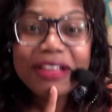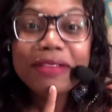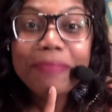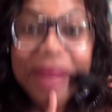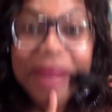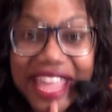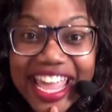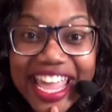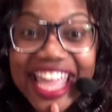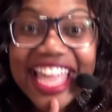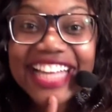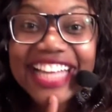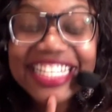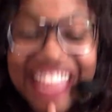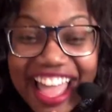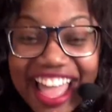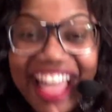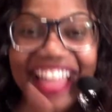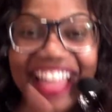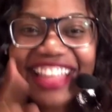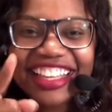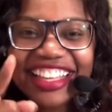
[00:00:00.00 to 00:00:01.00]

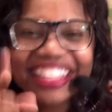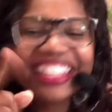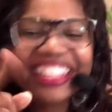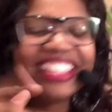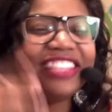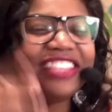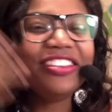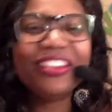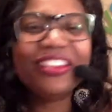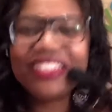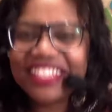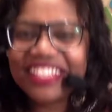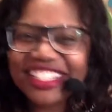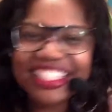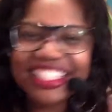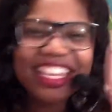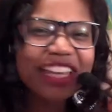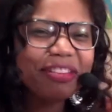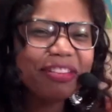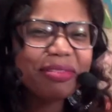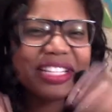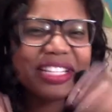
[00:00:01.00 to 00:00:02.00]
Panda. And just
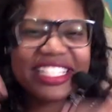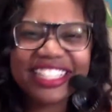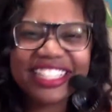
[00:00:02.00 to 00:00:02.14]
get them to